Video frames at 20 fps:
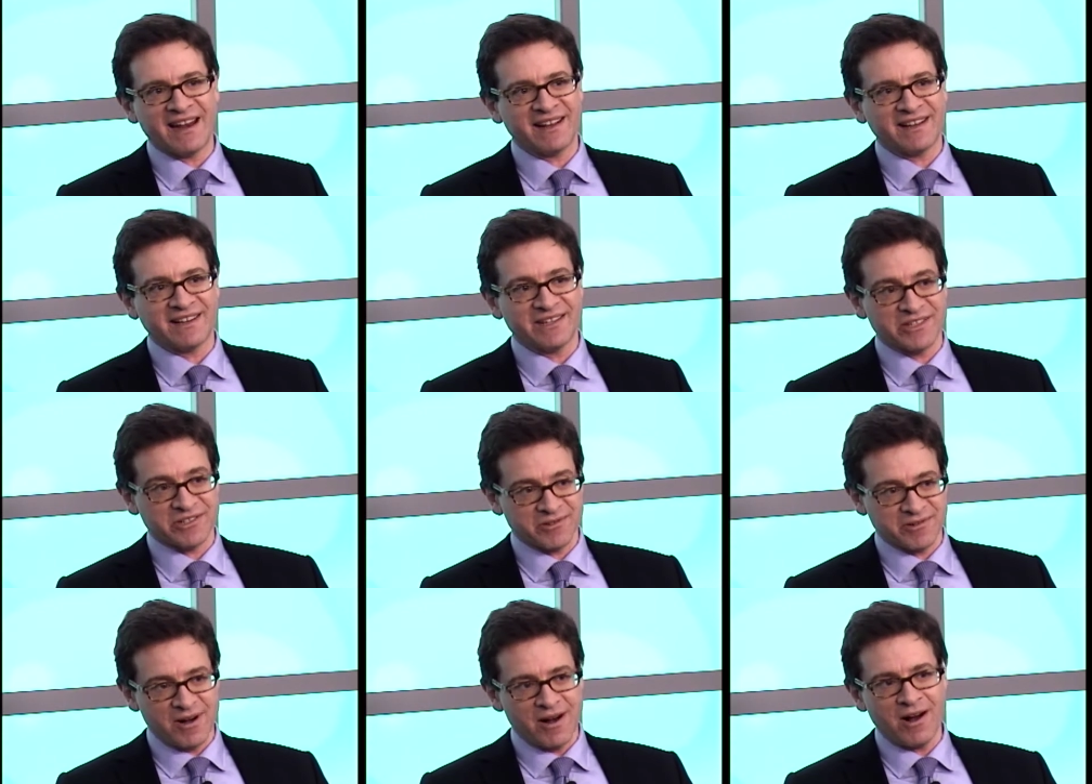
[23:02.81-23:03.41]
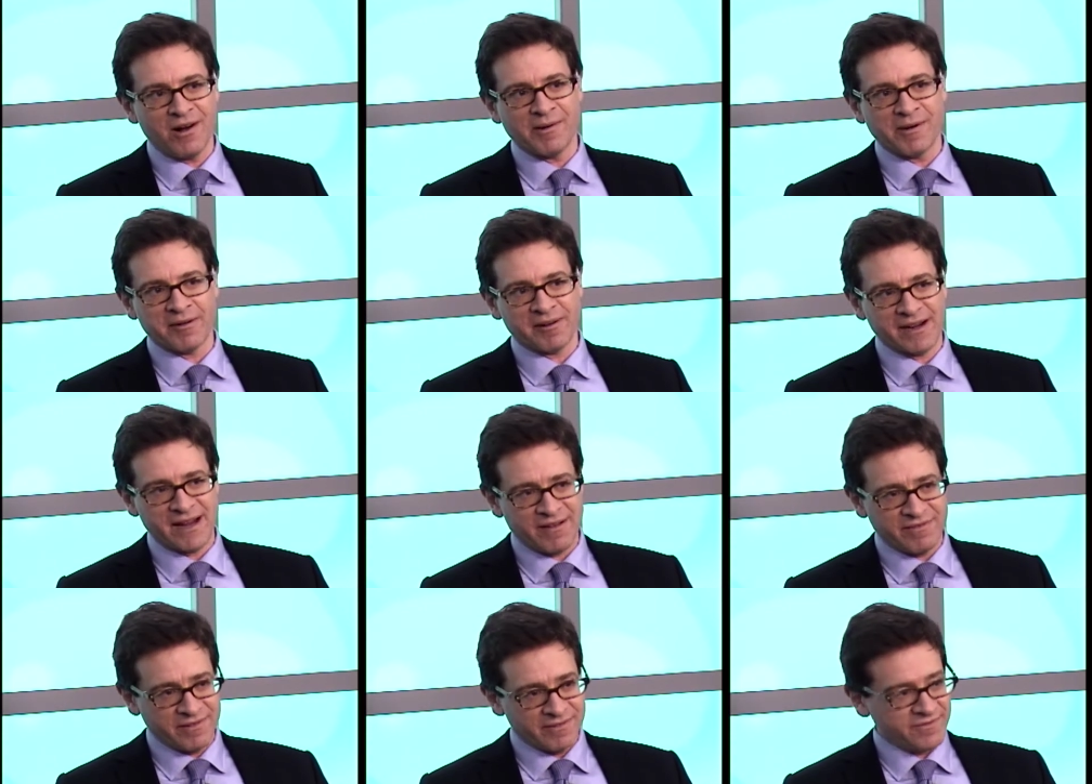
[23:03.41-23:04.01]
of control. We were going
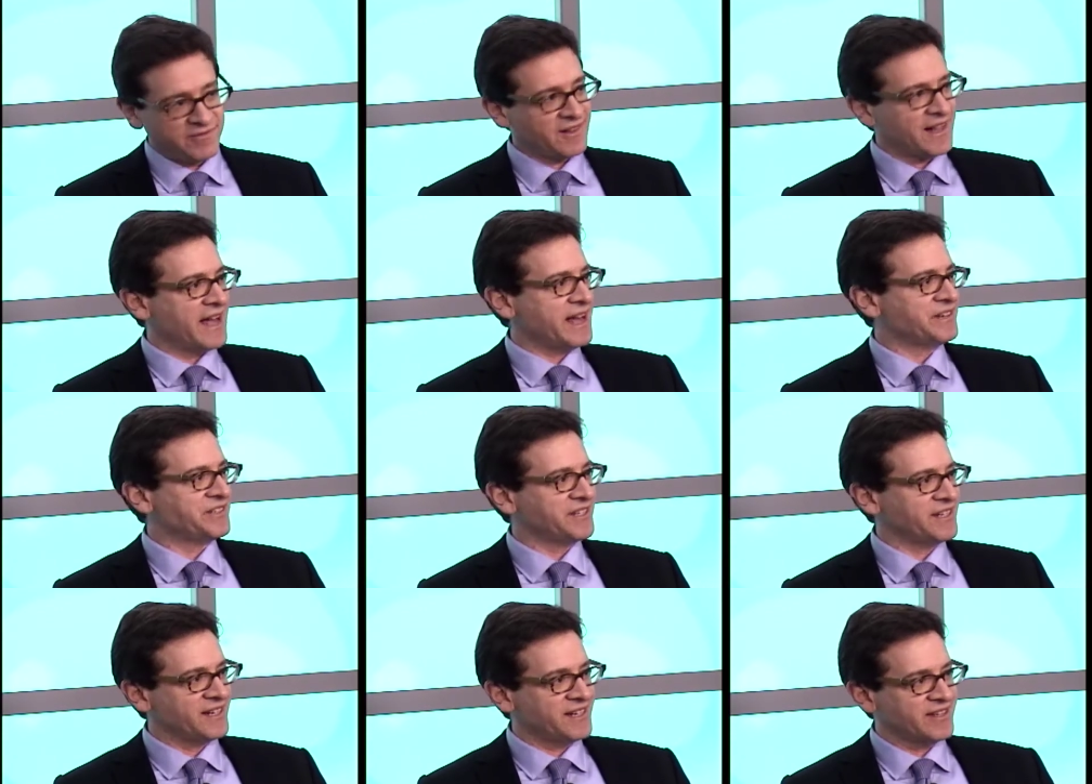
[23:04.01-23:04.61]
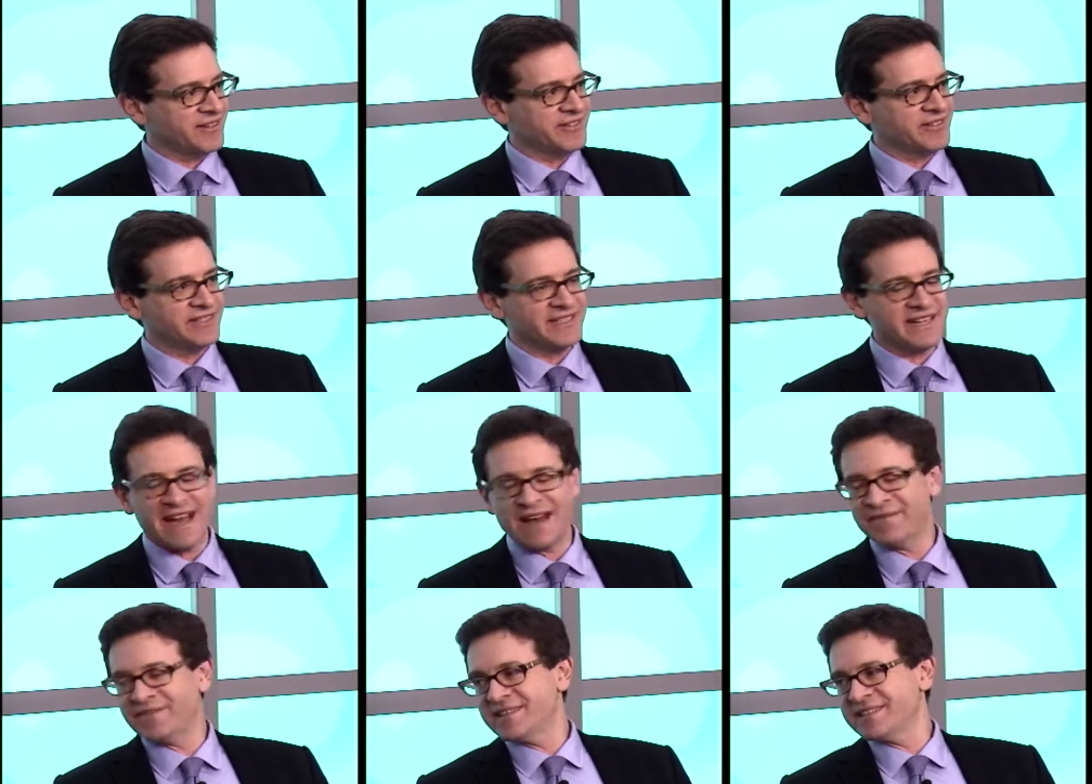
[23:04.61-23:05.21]
to have inflation, huge
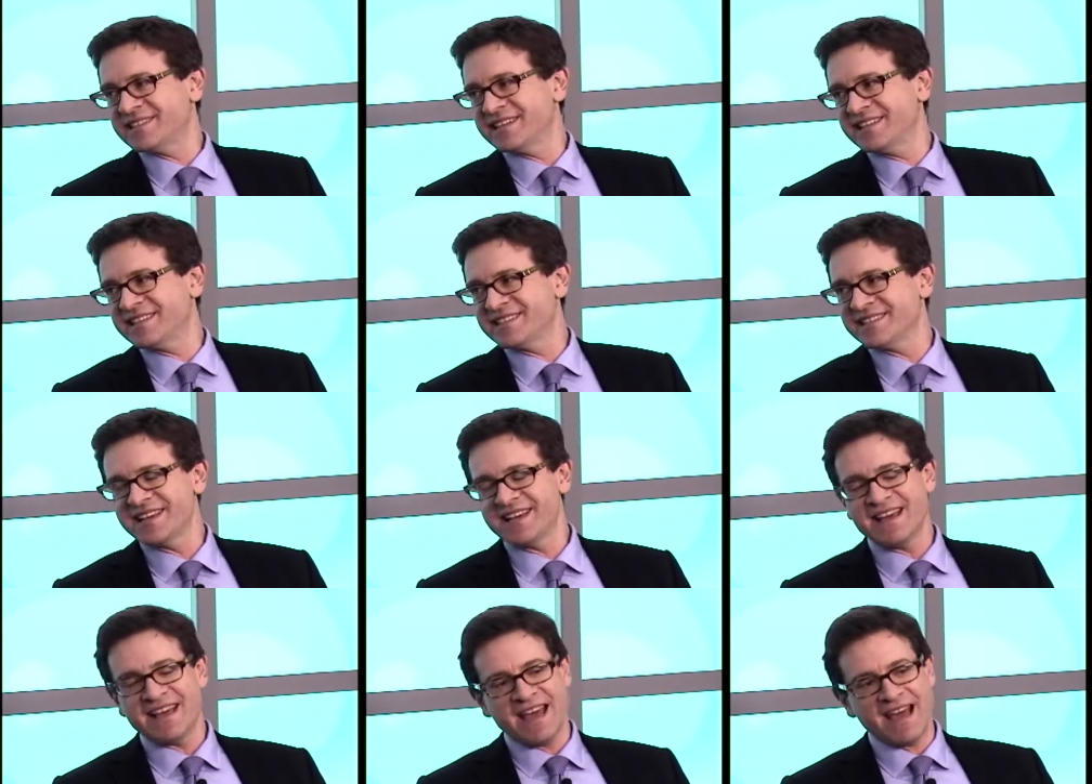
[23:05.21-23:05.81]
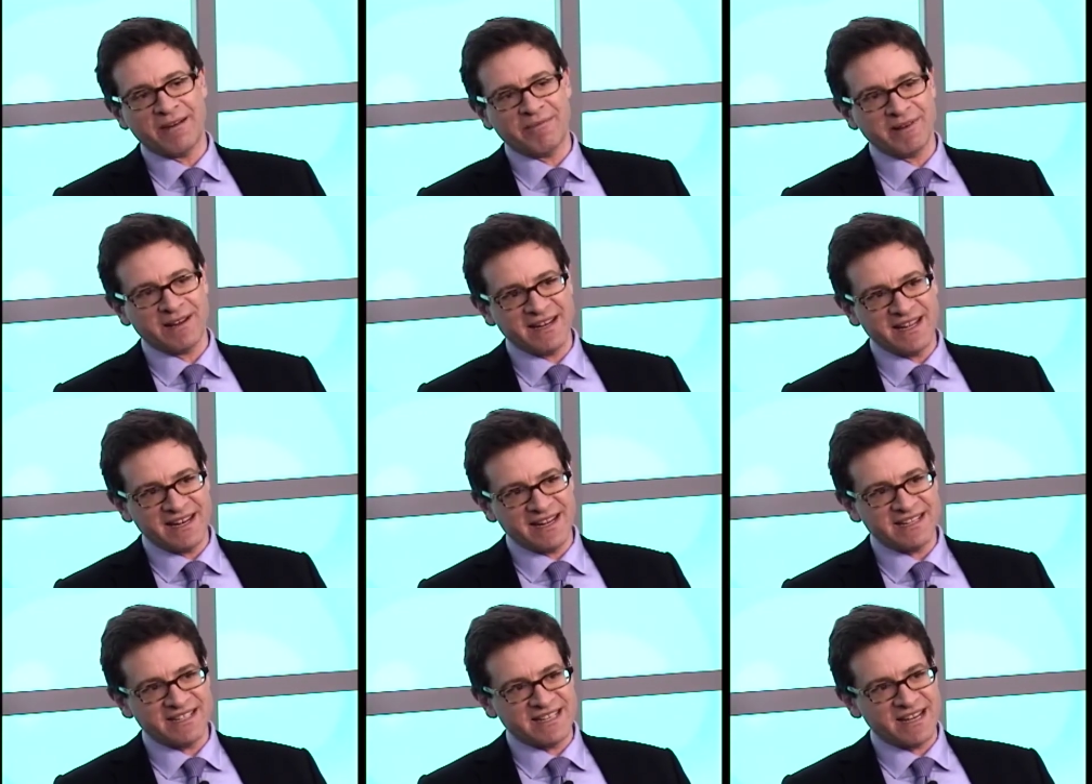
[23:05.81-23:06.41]
deficits, and we
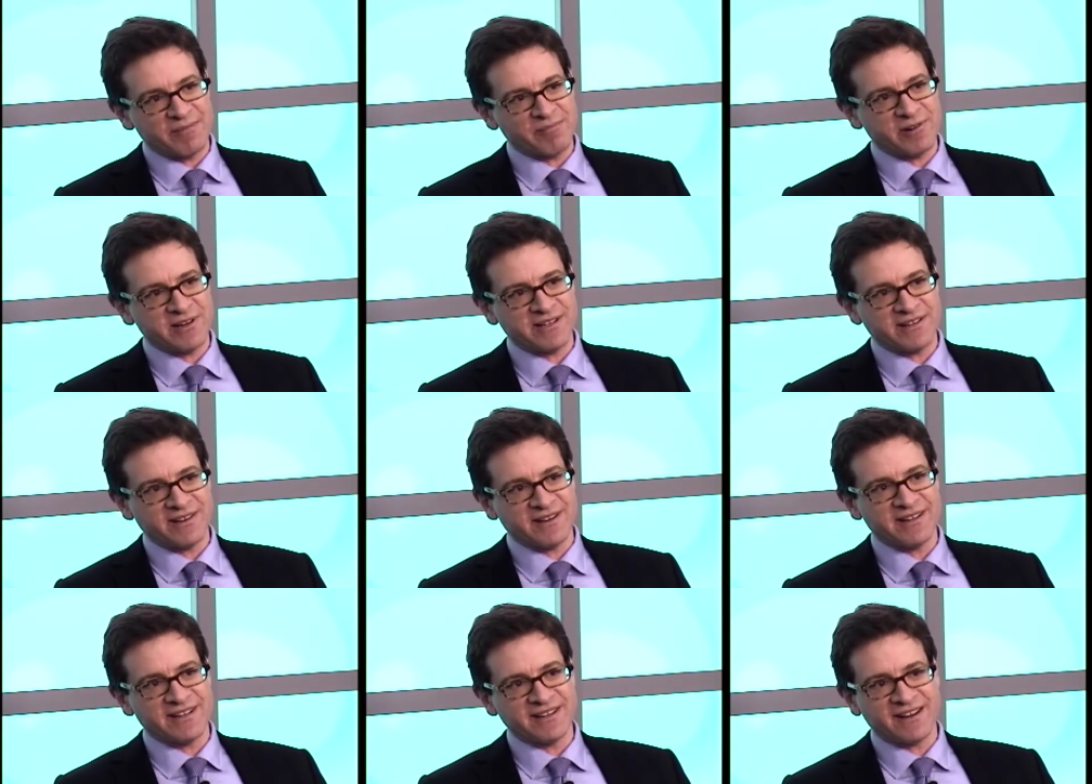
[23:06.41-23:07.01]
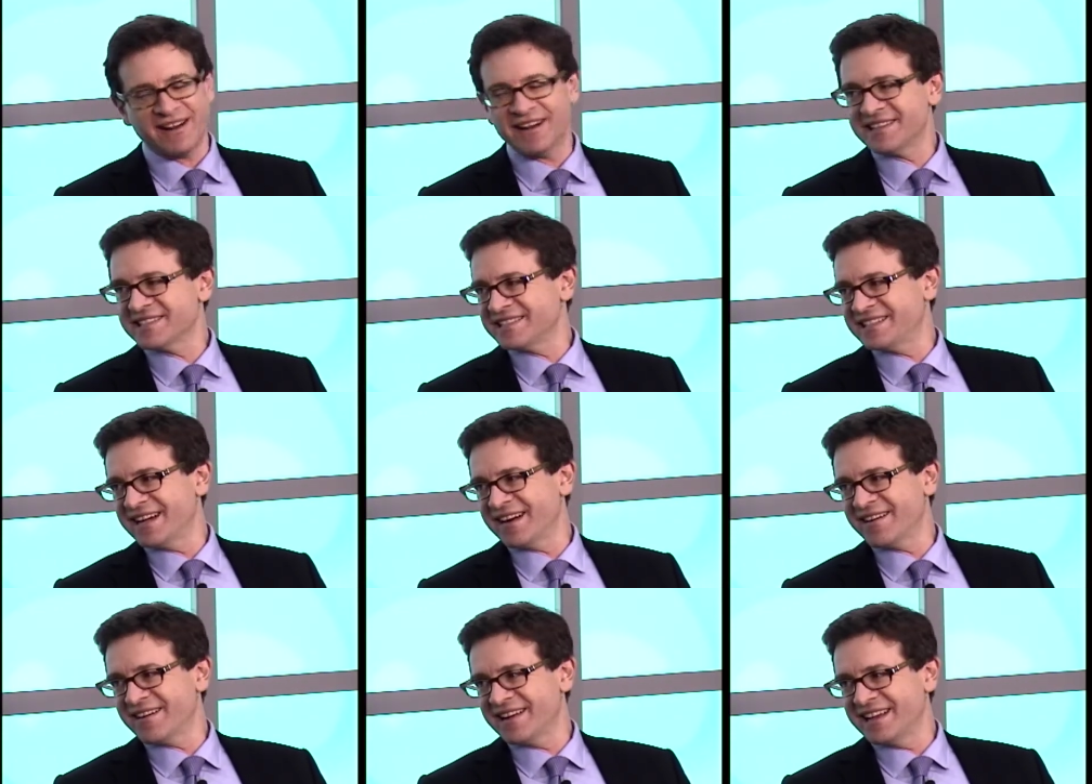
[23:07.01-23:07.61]
needed some return to
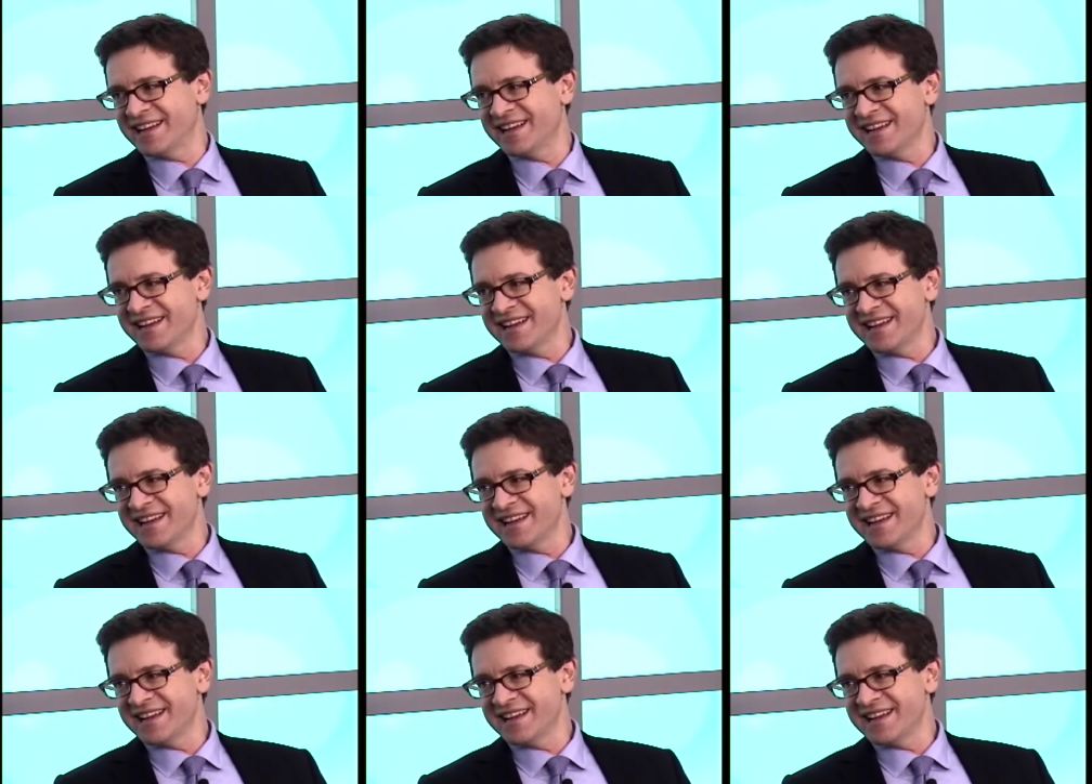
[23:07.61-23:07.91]
austerity.